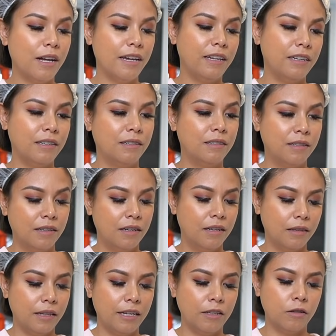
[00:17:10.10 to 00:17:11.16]
I
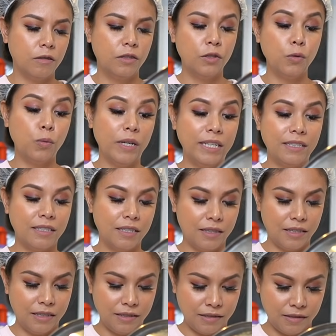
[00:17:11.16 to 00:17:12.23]
like to waste
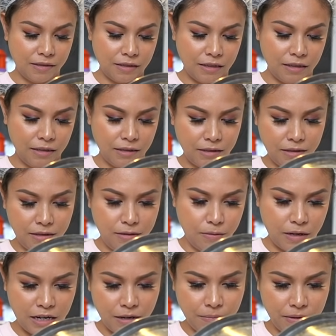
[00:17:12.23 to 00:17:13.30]
things. I
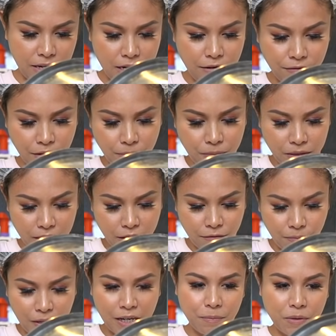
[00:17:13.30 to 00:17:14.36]
grab every bit
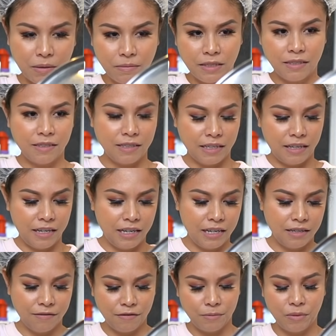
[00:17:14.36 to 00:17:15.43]
of bath bomb dust as I
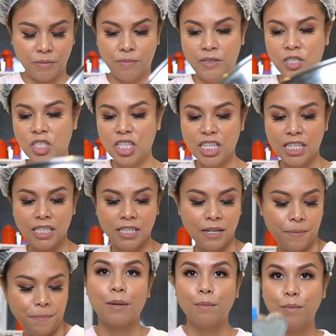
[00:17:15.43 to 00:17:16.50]
can from the machine,
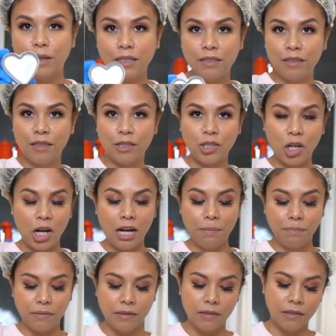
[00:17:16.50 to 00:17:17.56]
put the
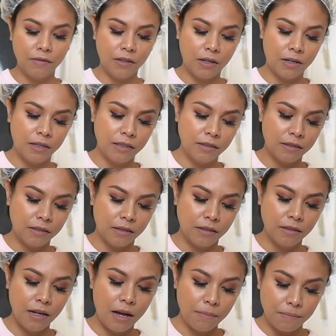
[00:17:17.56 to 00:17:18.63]
top of the heart on
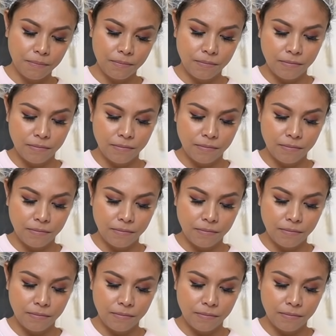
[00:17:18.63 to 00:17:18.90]
top,